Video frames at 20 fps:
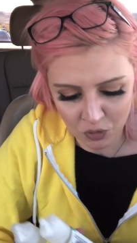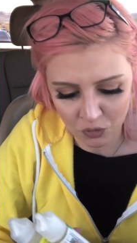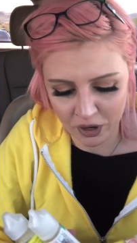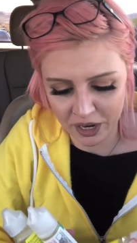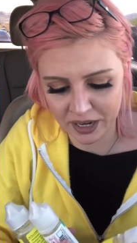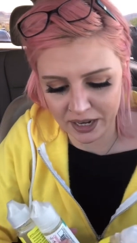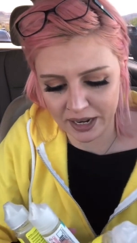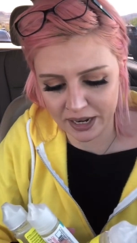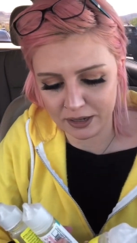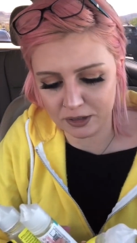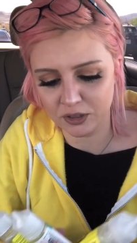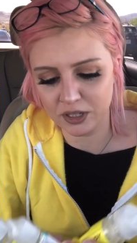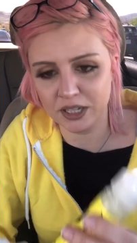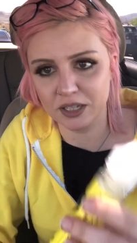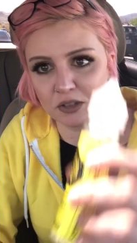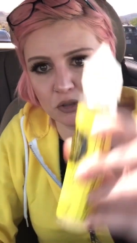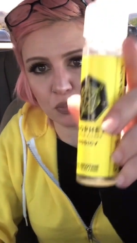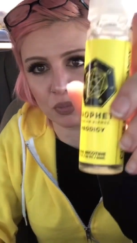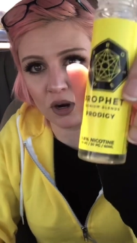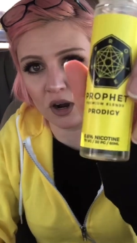right now
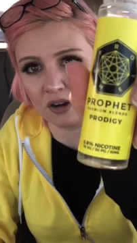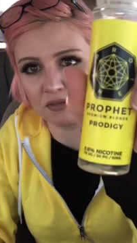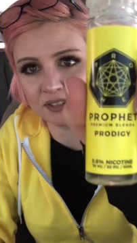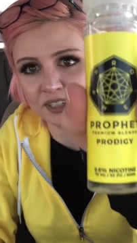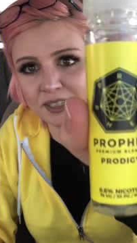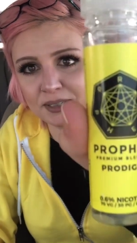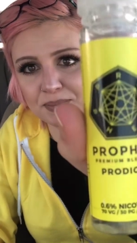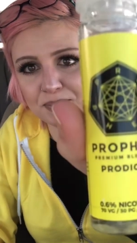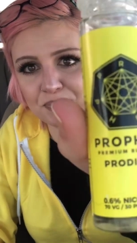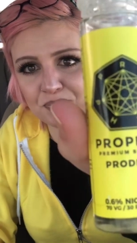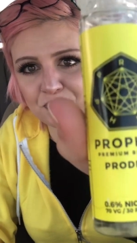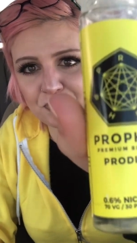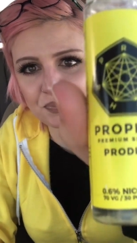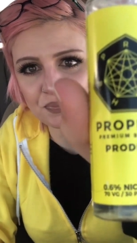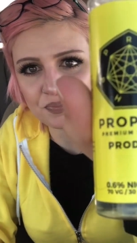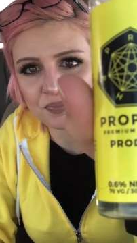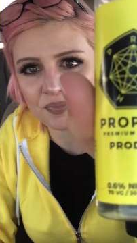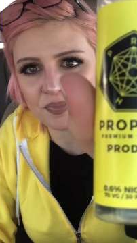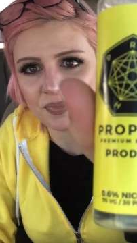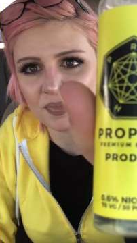is Profit,
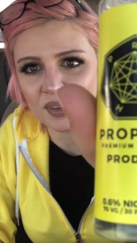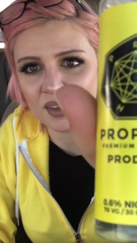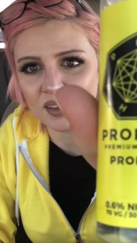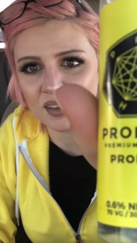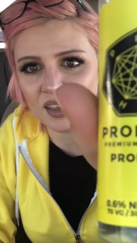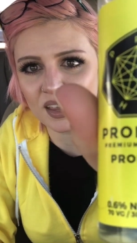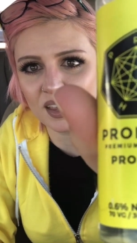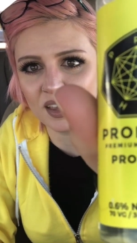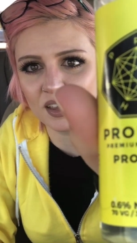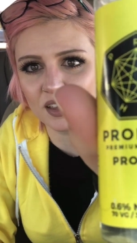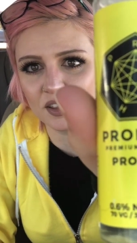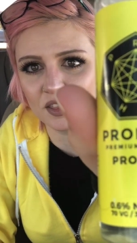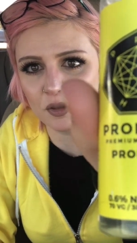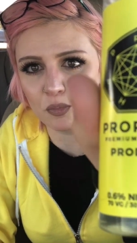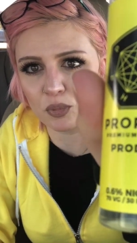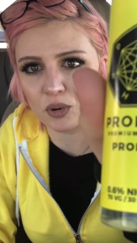and